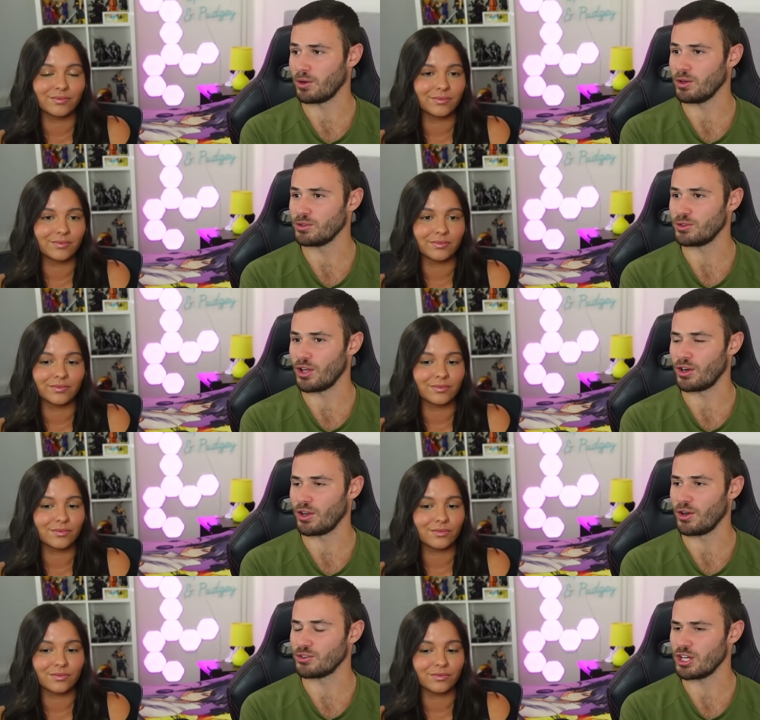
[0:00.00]
Speaker 1: God, dude, I don't
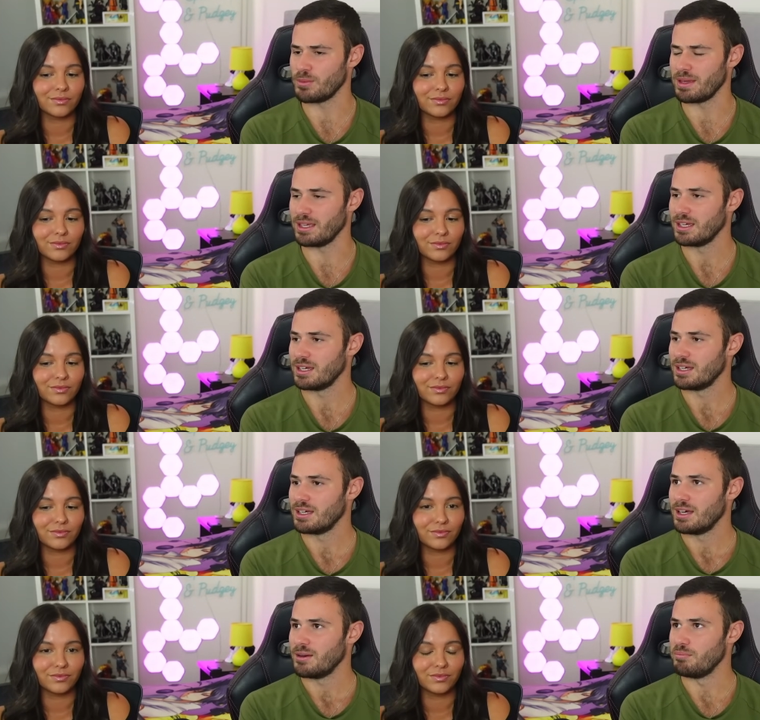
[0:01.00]
know. It's going to be
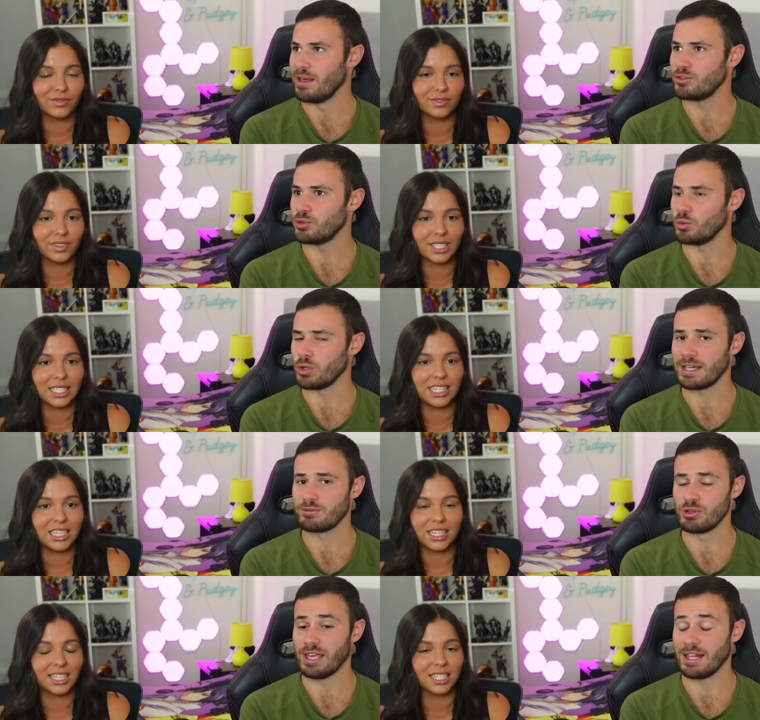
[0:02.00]
mental. Like, it's
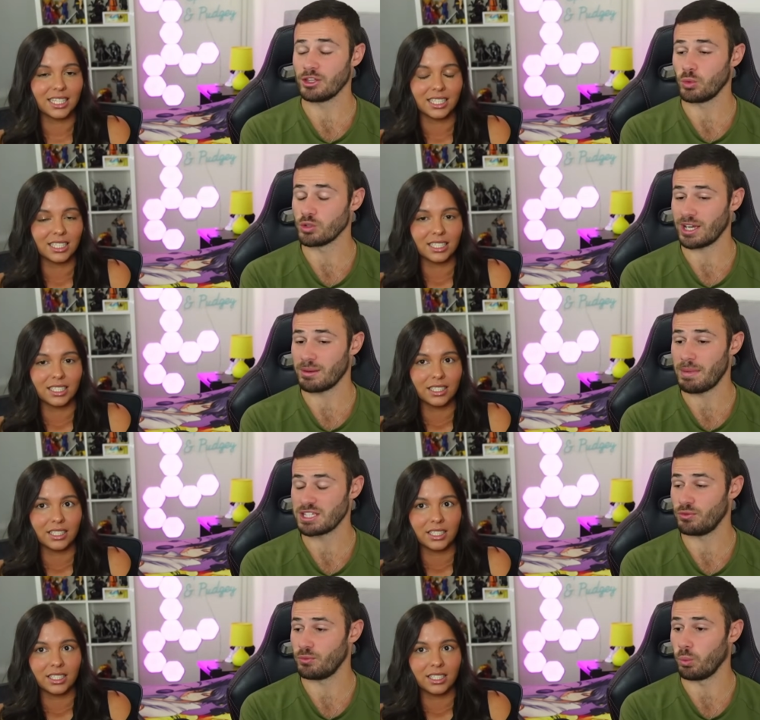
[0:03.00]
really heading towards like a
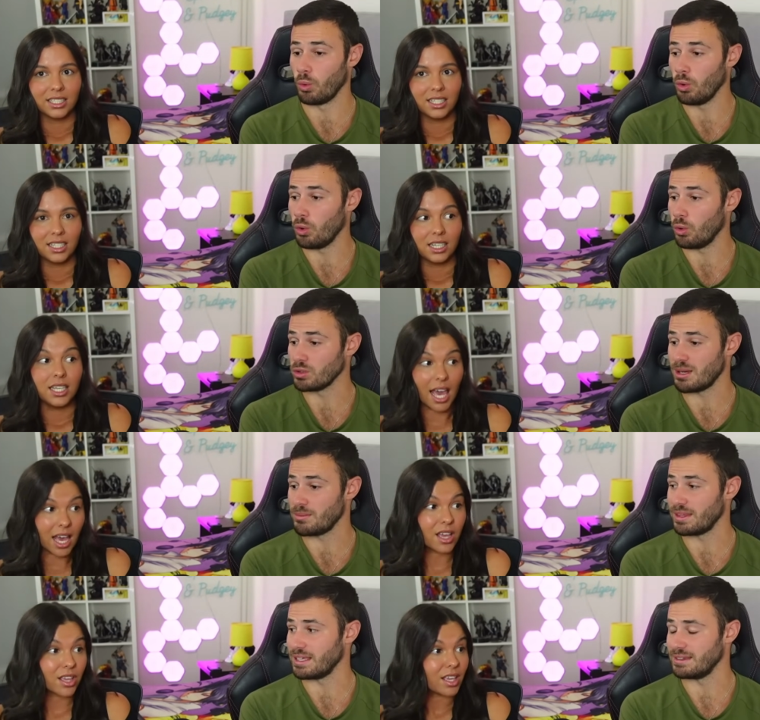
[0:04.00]
massive war or yeah.
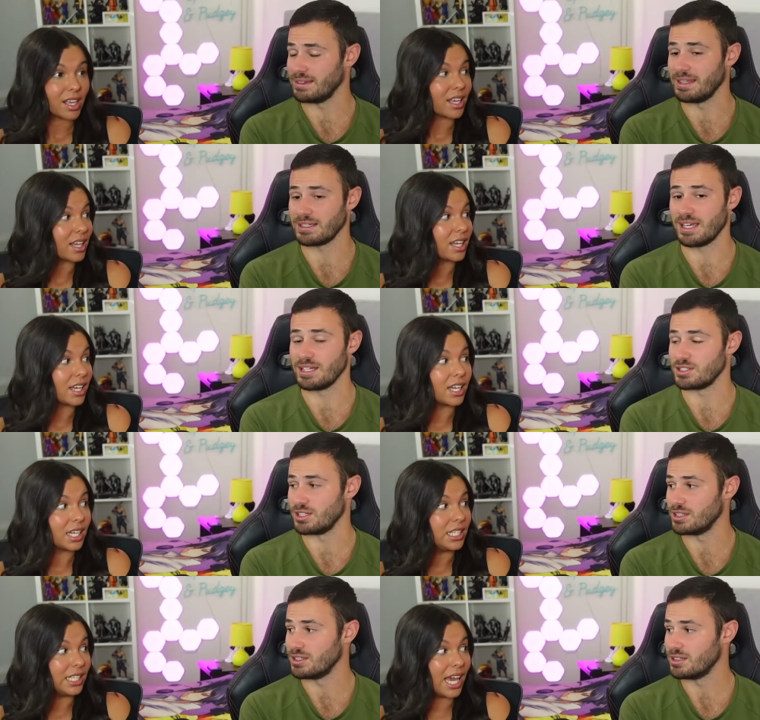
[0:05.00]
something next
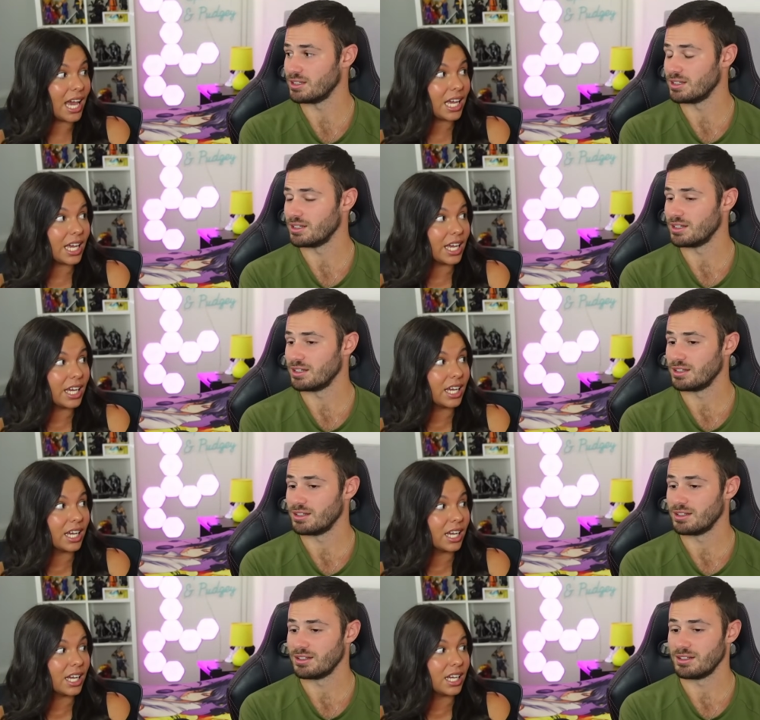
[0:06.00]
season.
Speaker 2: Yeah.
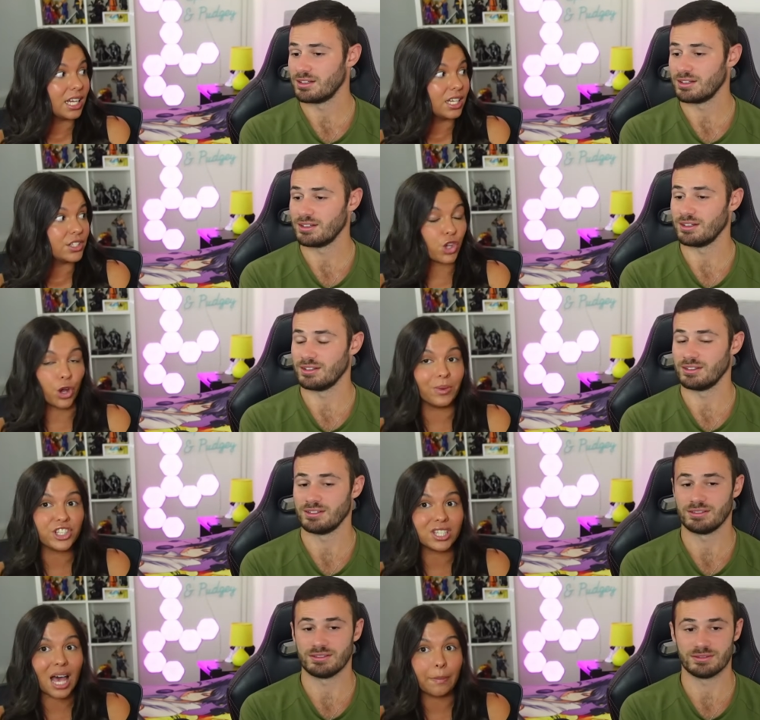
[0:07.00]
So
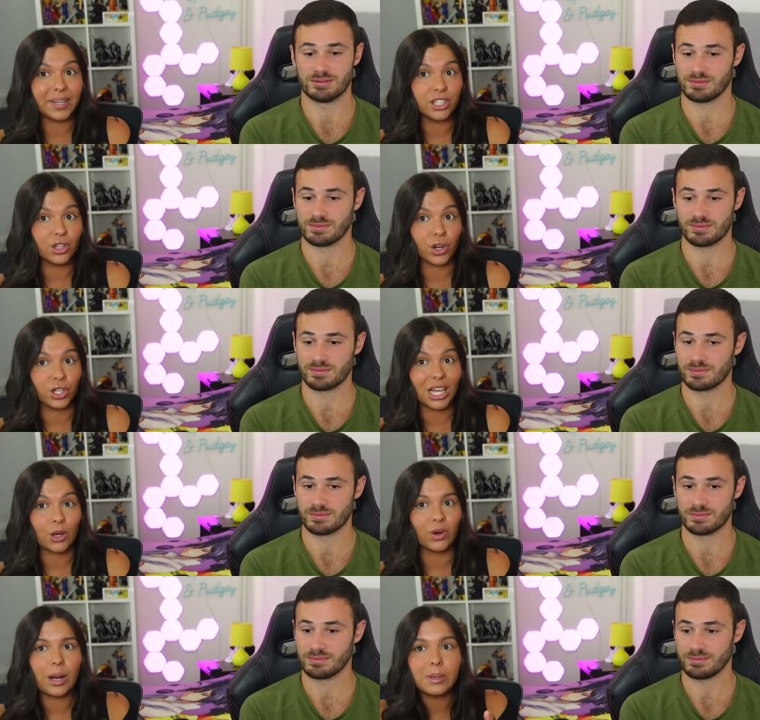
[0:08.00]
much is happening though. Like,
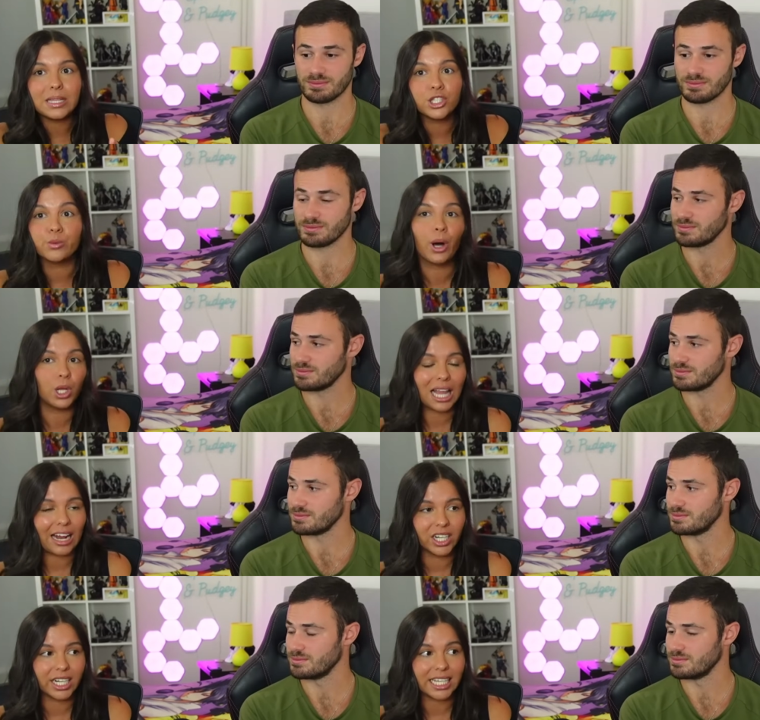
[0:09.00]
what happened to
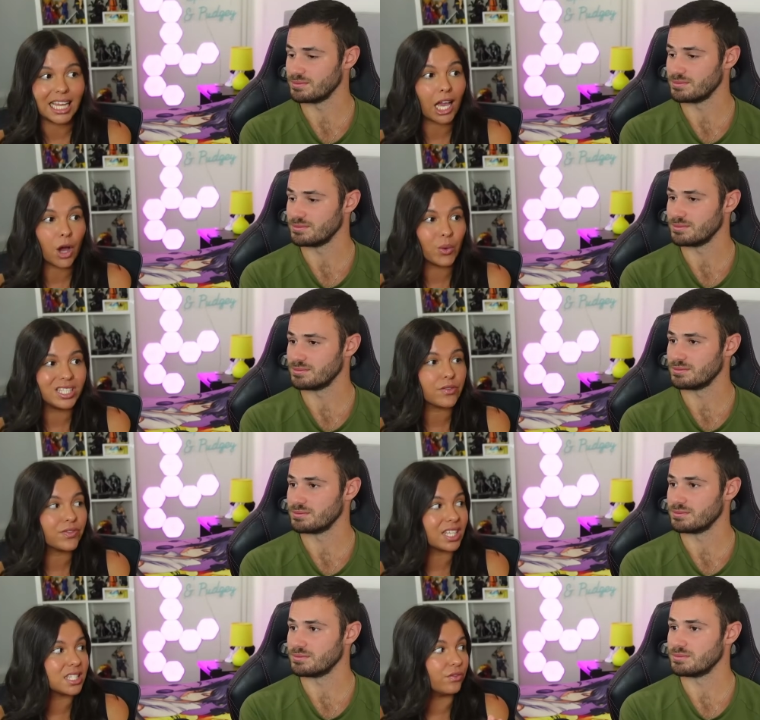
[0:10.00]
polarity? Like, I wonder if
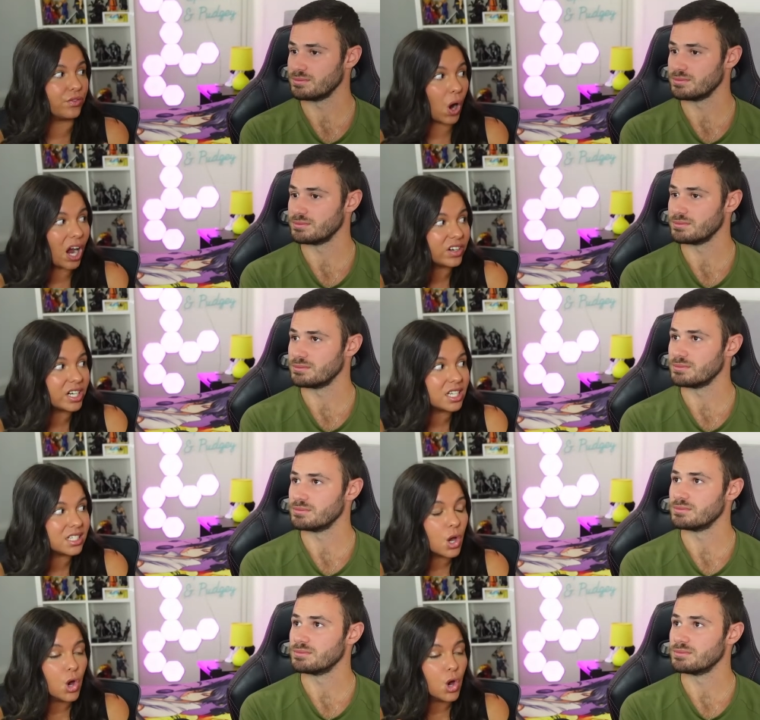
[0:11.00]
that's a virus